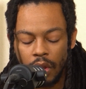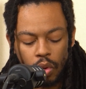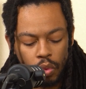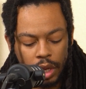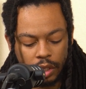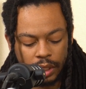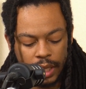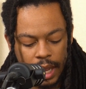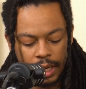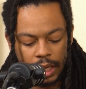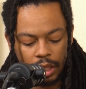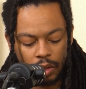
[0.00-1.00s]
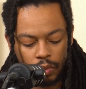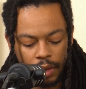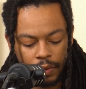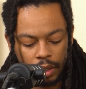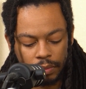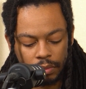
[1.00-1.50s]
we are standing in the
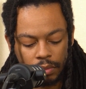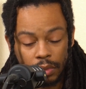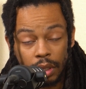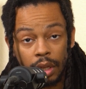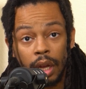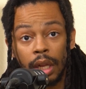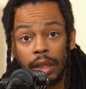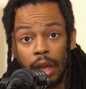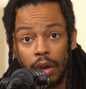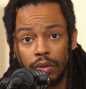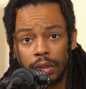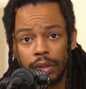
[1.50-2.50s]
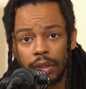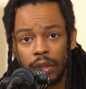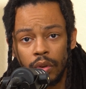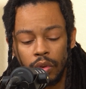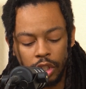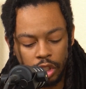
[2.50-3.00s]
river. Alone,
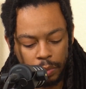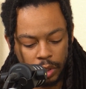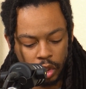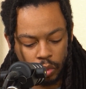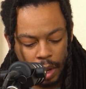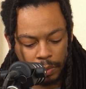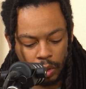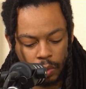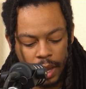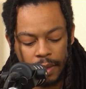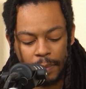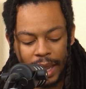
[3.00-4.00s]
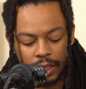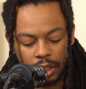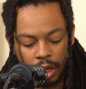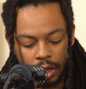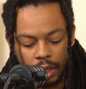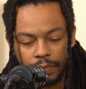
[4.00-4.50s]
we shall be swept away by its
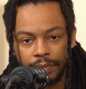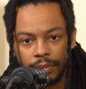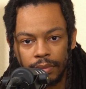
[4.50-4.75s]
current.